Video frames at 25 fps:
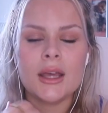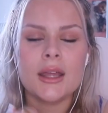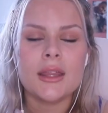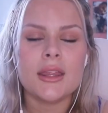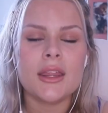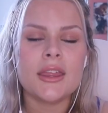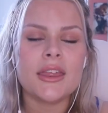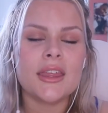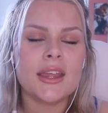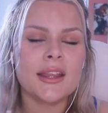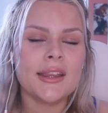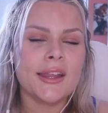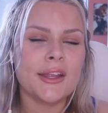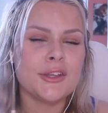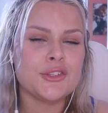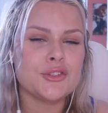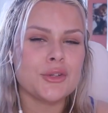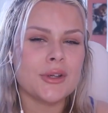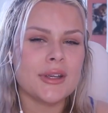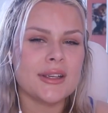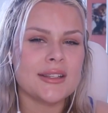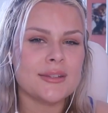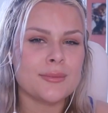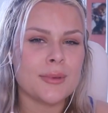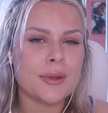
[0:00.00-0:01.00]
The thing that
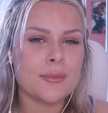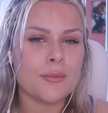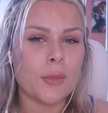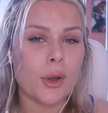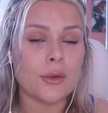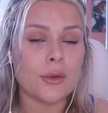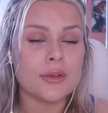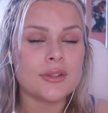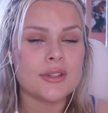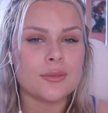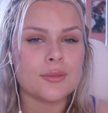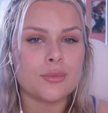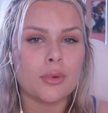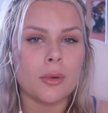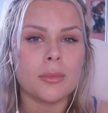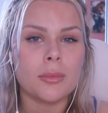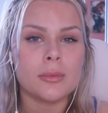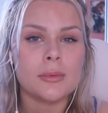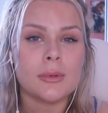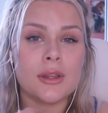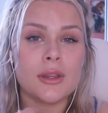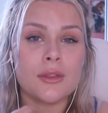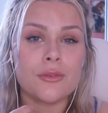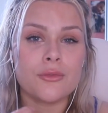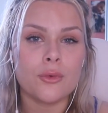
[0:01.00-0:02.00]
intrigues me most is
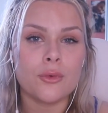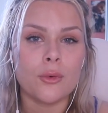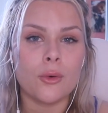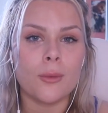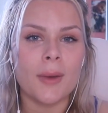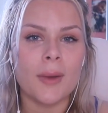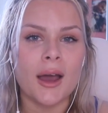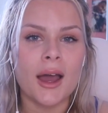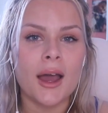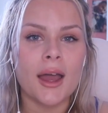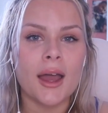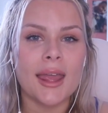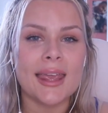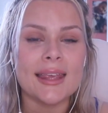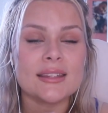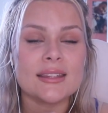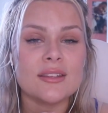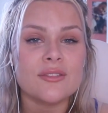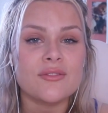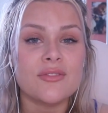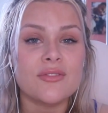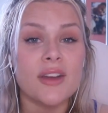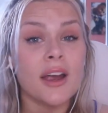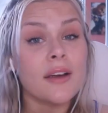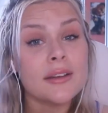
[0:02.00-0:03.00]
probably the format. It's
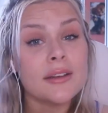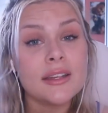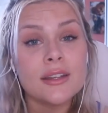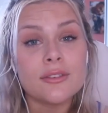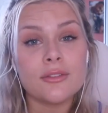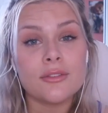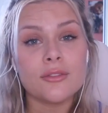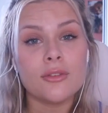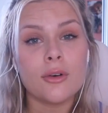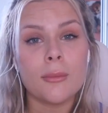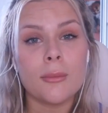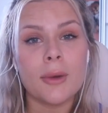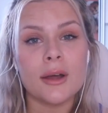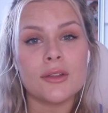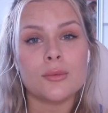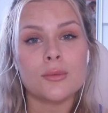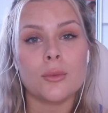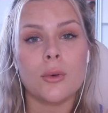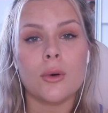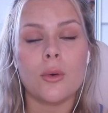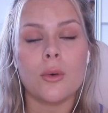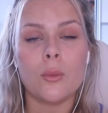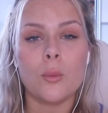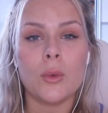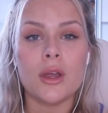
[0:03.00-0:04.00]
a very different format to
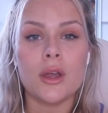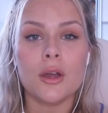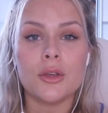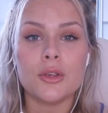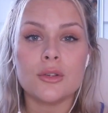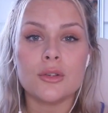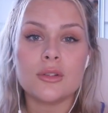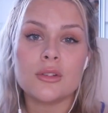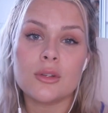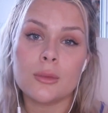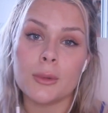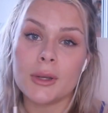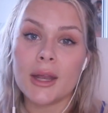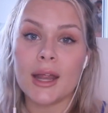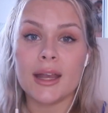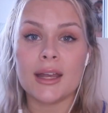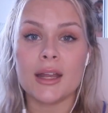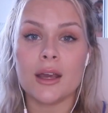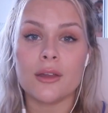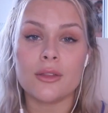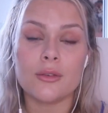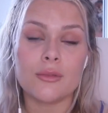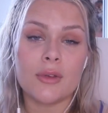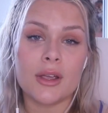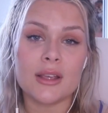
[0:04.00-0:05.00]
what we are used to in
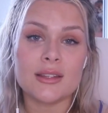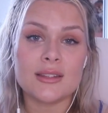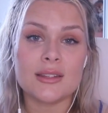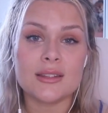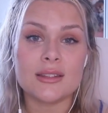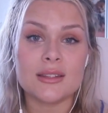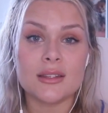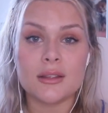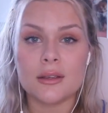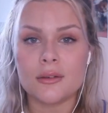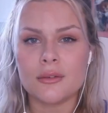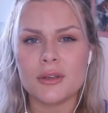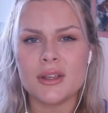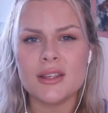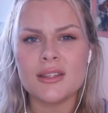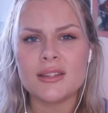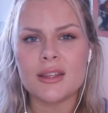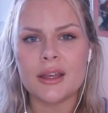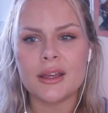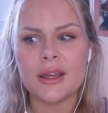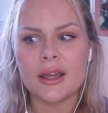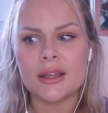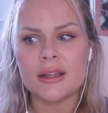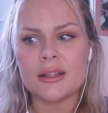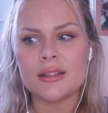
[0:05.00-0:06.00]
any other racing
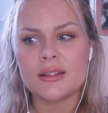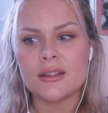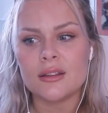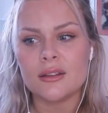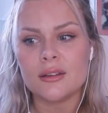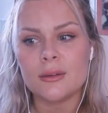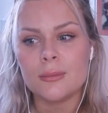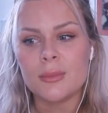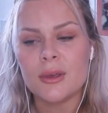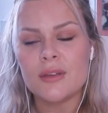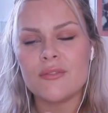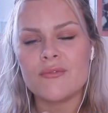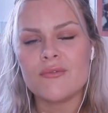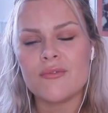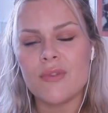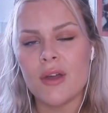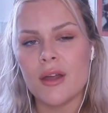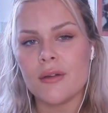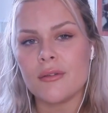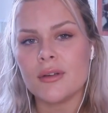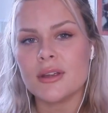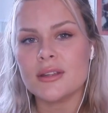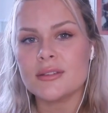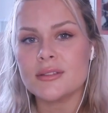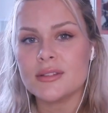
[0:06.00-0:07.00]
series, and it's going to be
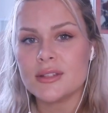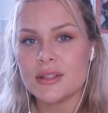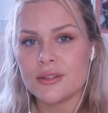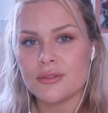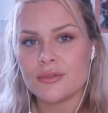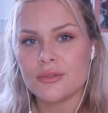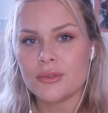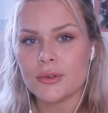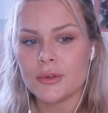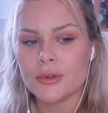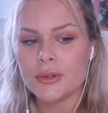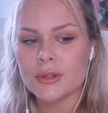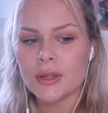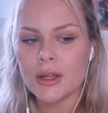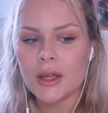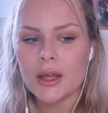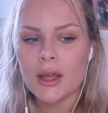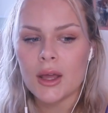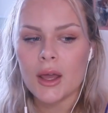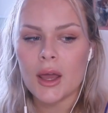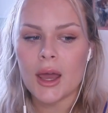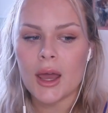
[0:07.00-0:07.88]
very different.